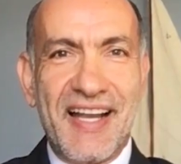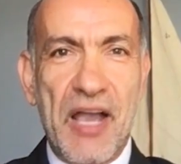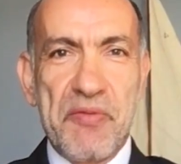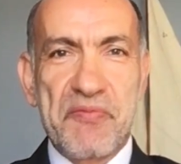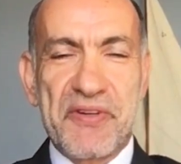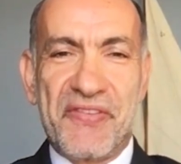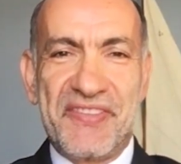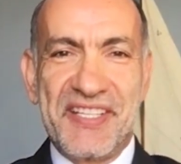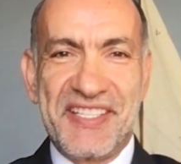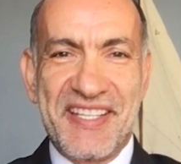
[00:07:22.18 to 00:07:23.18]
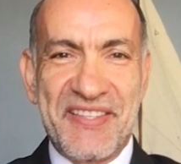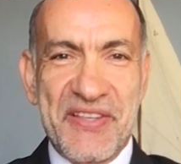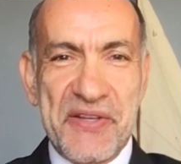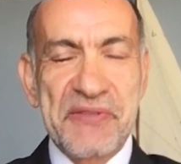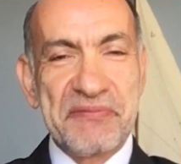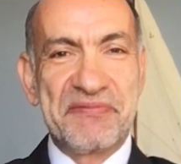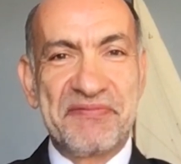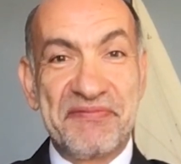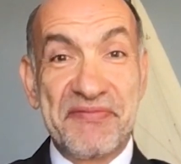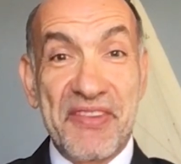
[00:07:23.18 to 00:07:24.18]
Happy birthday, DSO,
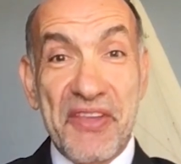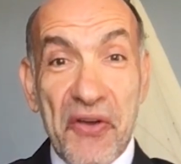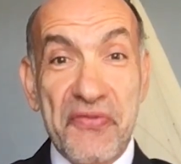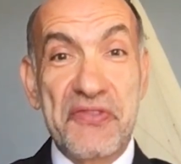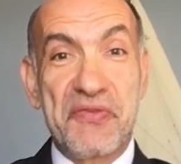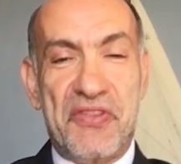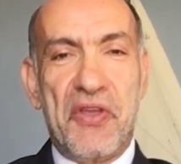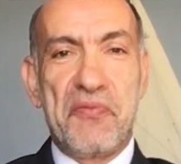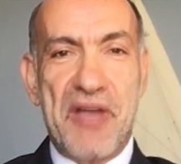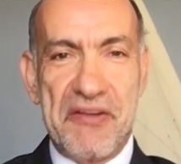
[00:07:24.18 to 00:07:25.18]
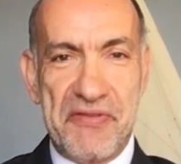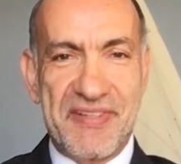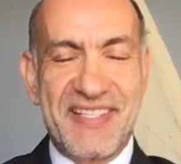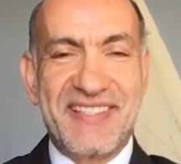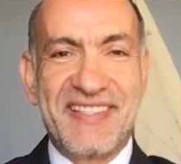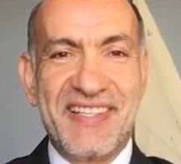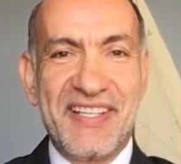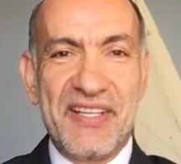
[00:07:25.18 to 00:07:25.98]
the office with no boundaries,